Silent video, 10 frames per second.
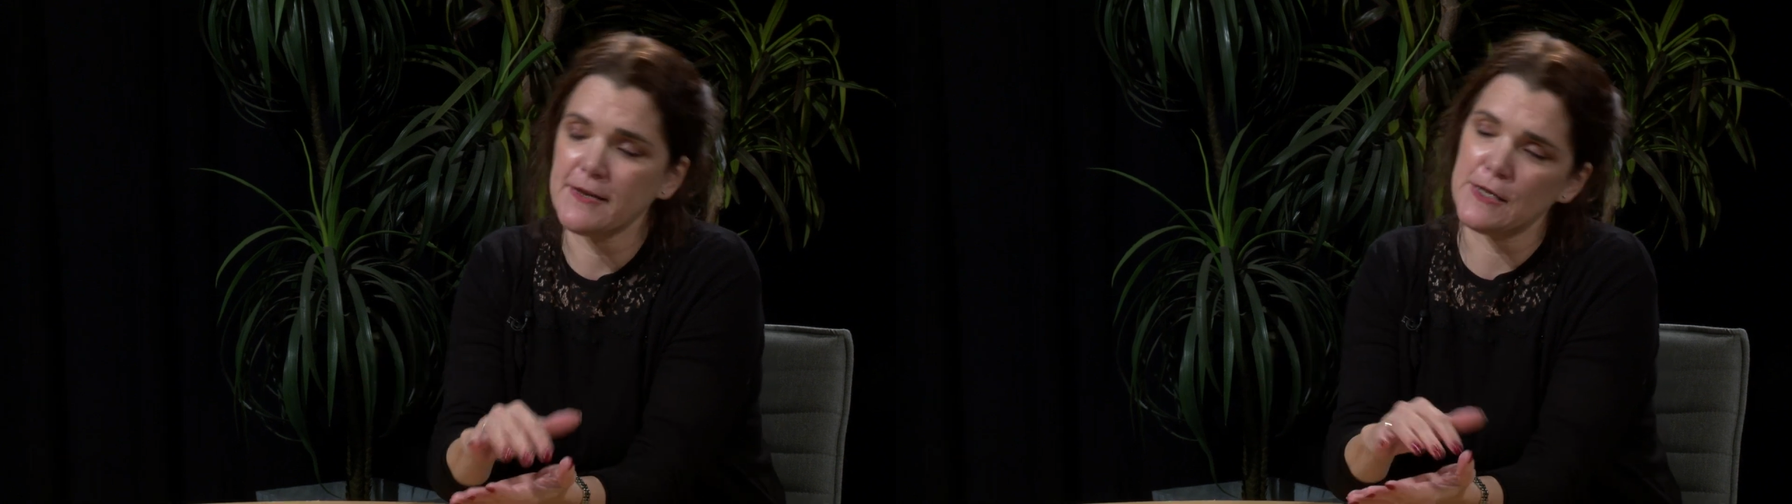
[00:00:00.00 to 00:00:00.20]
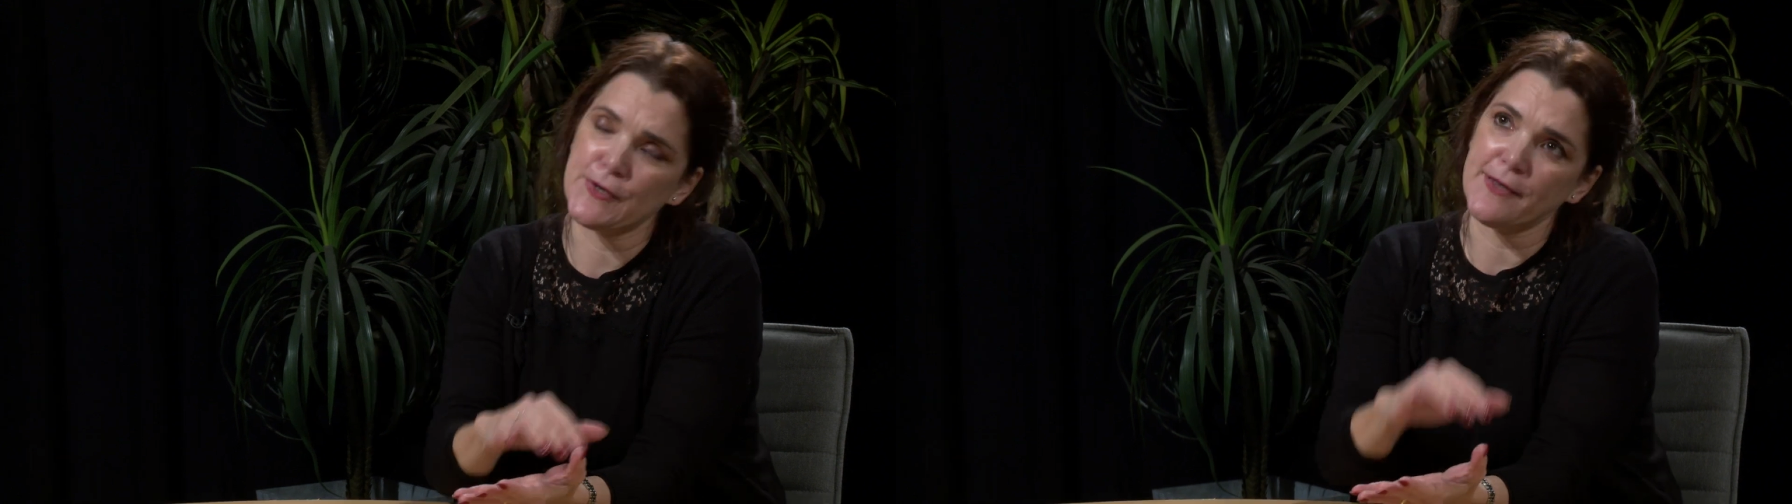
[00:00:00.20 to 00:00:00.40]

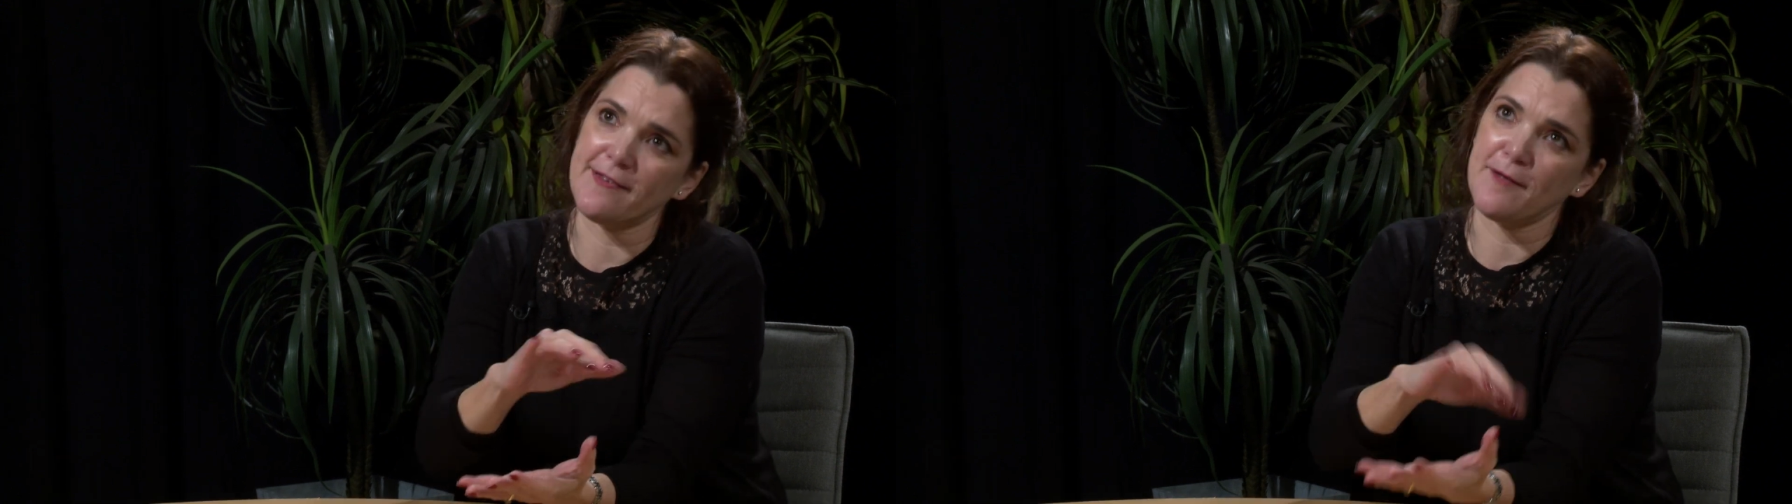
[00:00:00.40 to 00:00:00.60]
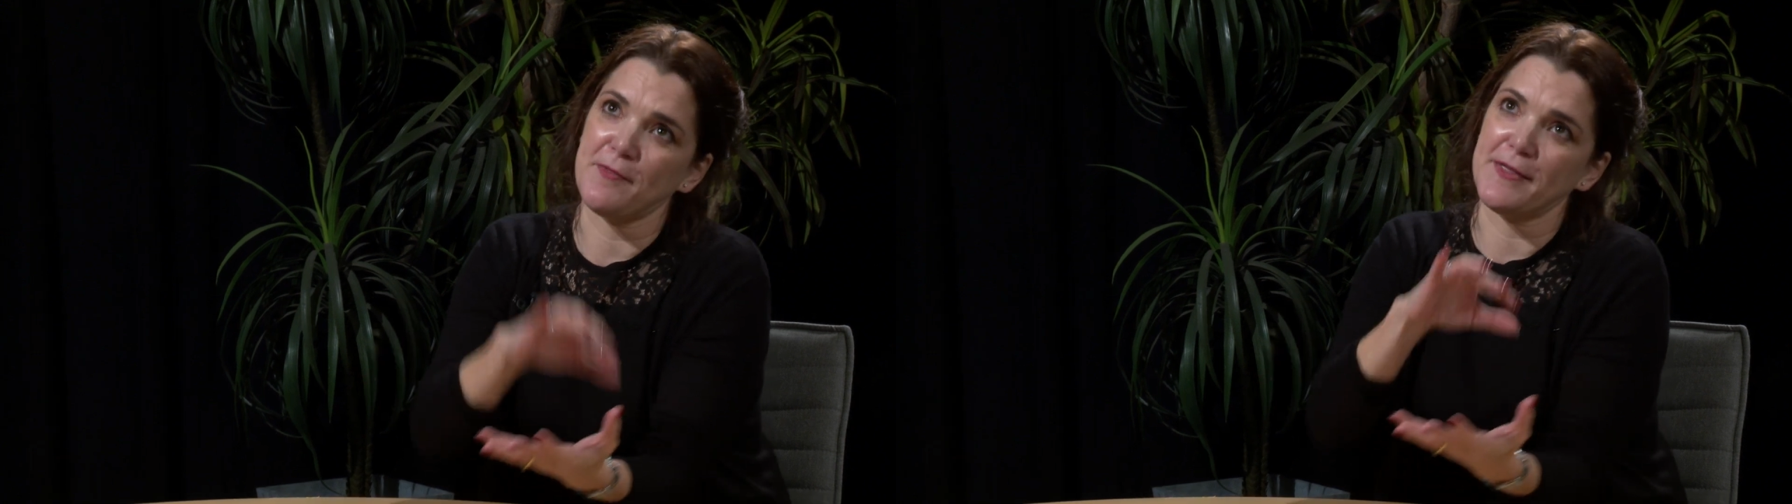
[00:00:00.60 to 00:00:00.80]
to look at
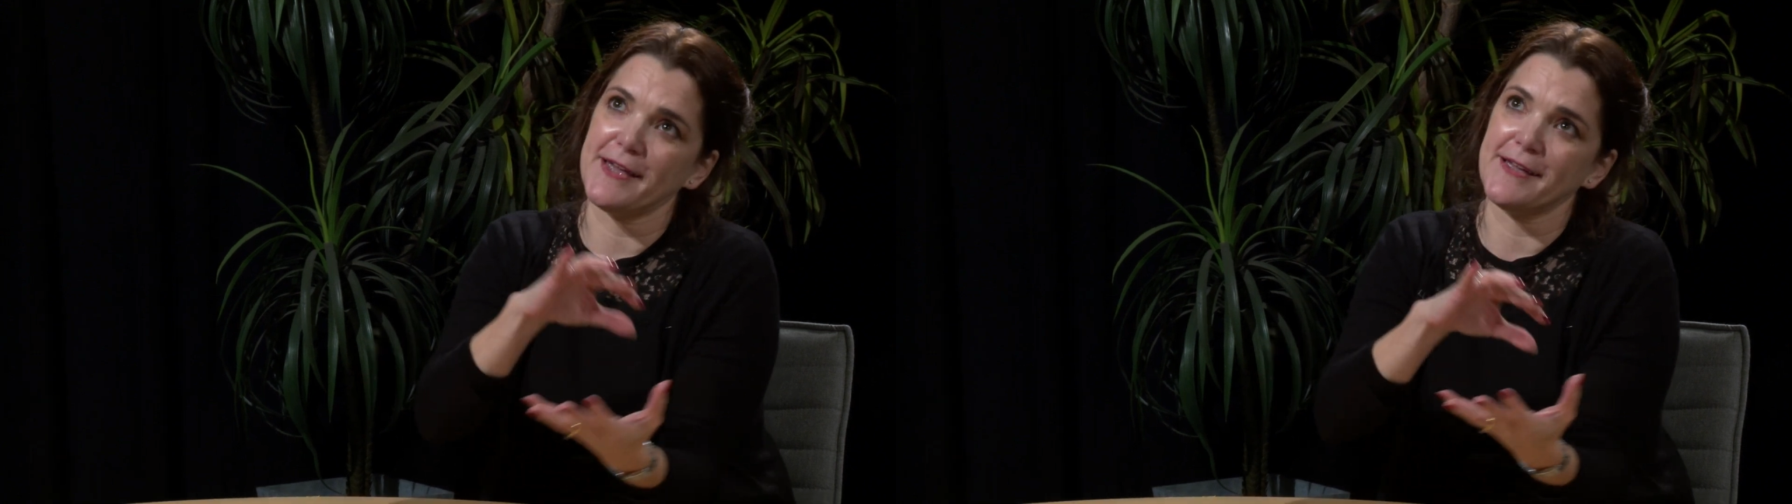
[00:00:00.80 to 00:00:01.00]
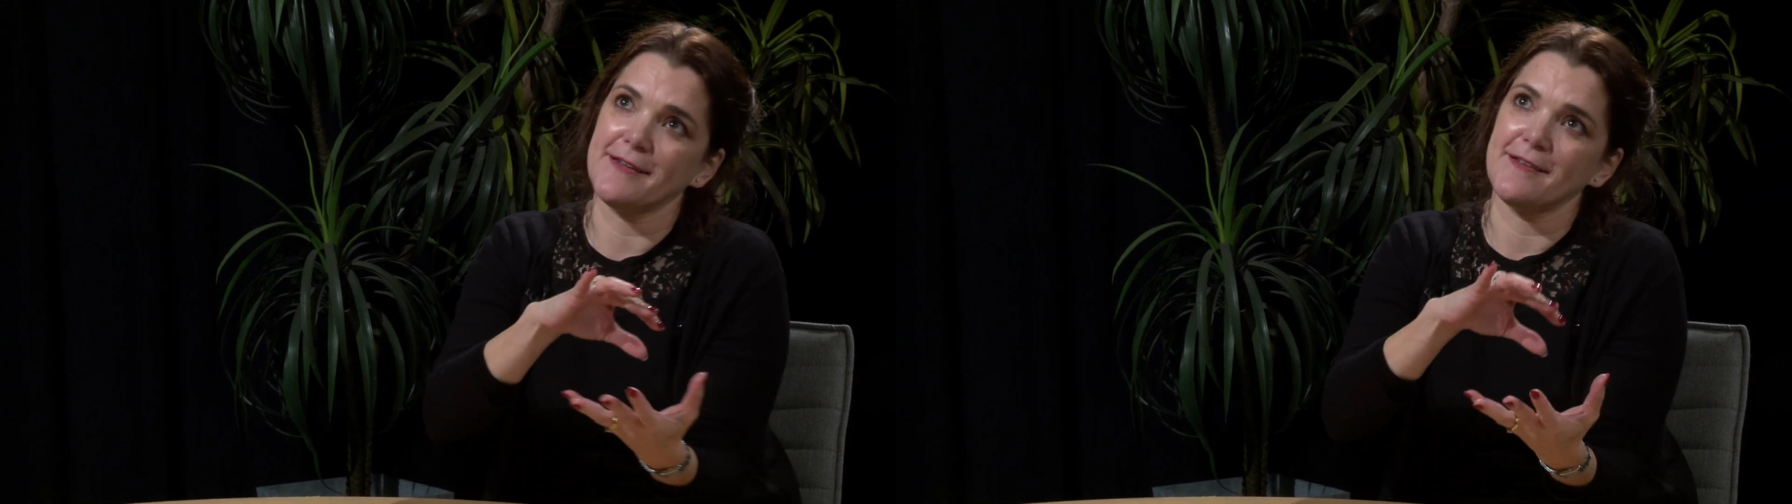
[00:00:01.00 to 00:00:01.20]

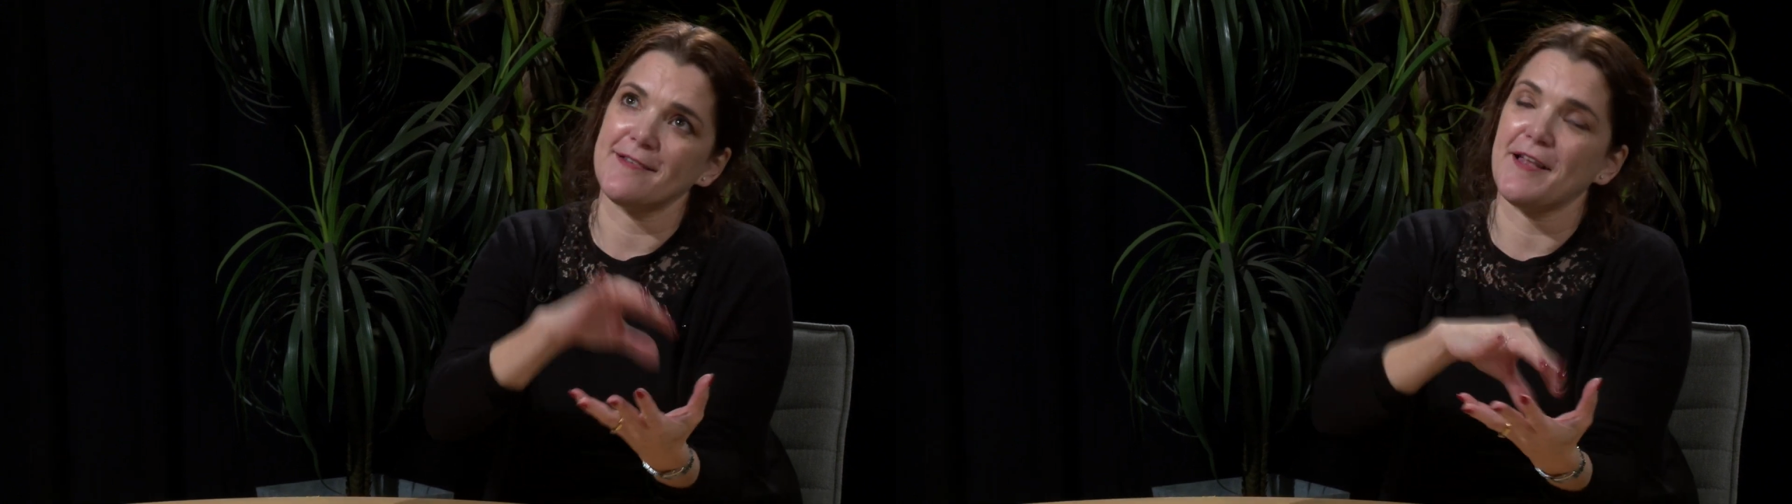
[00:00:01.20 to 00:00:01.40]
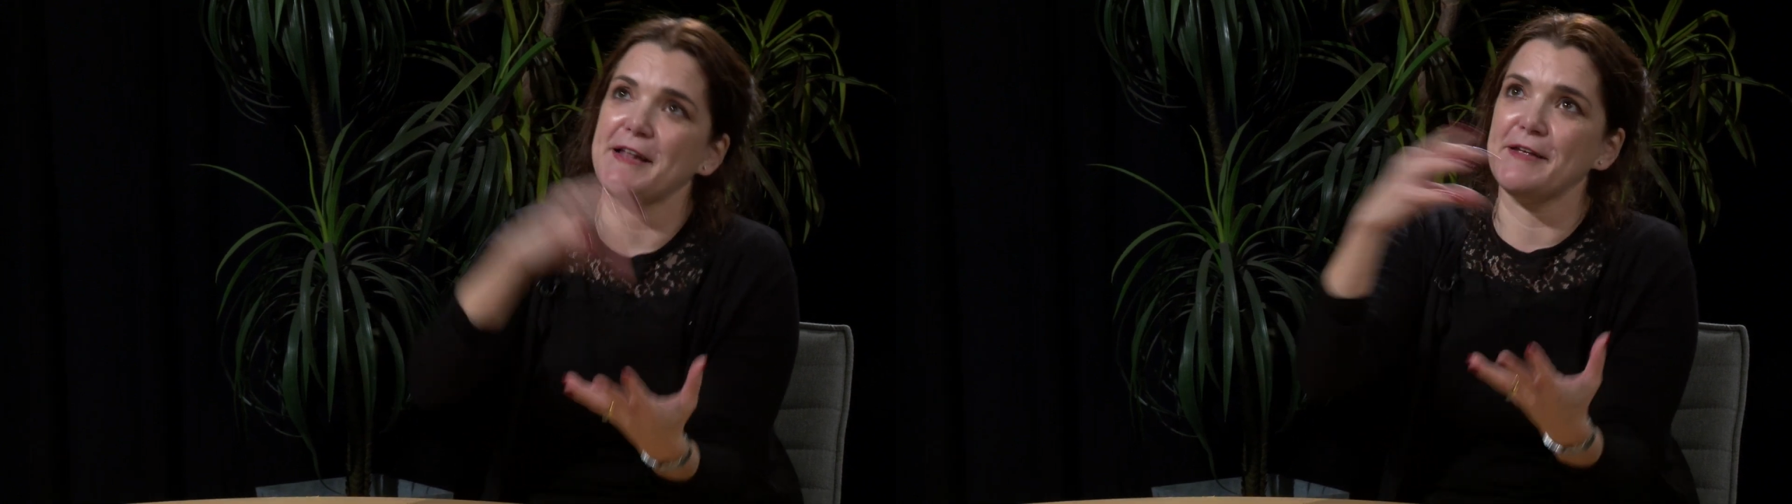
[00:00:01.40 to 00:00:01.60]
something
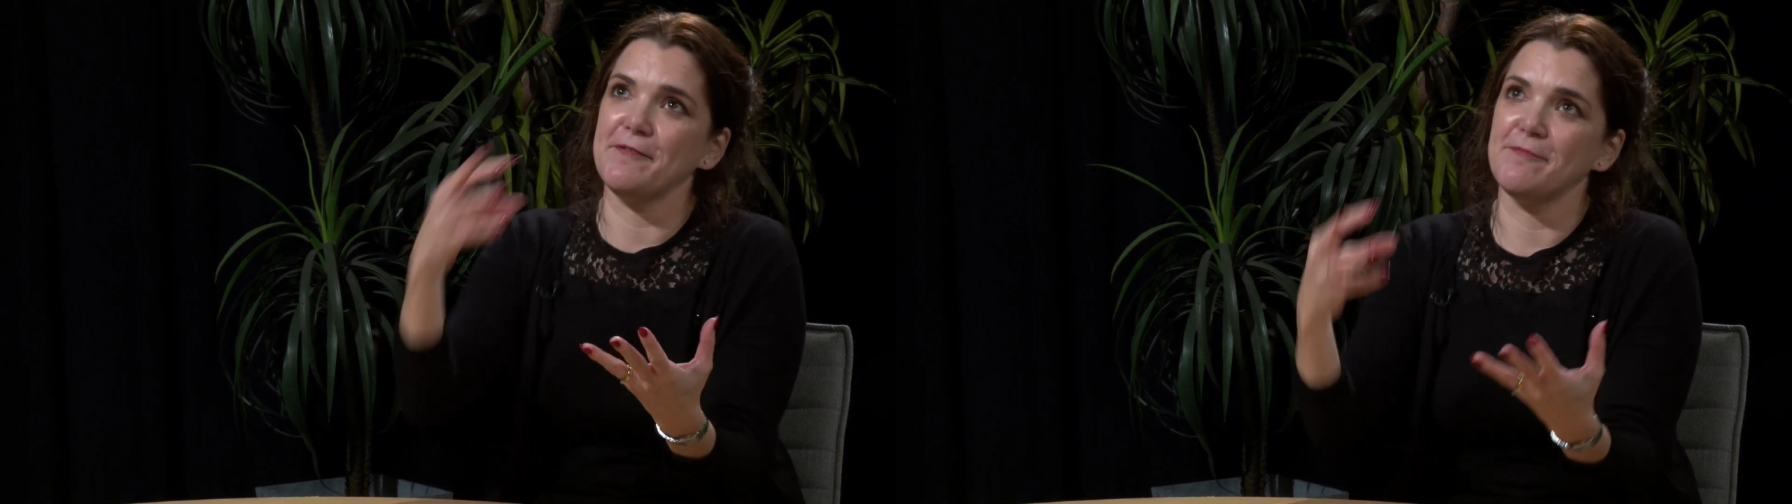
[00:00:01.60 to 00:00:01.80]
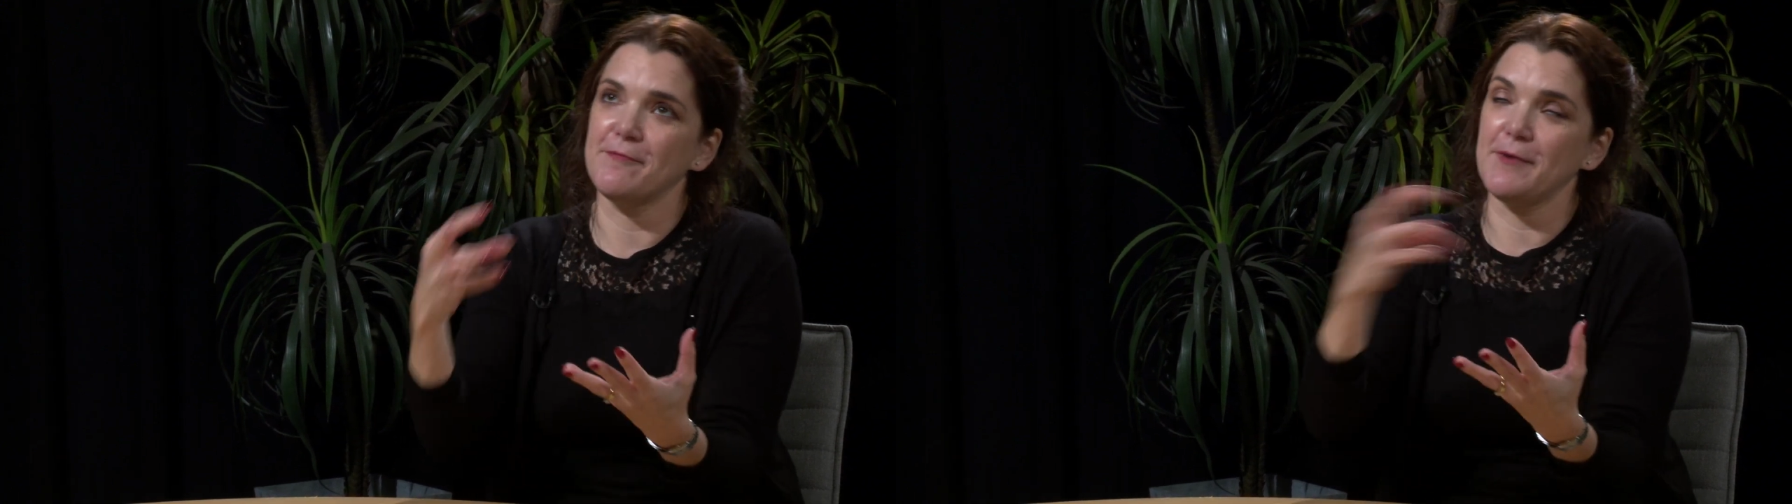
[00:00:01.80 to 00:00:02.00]
slightly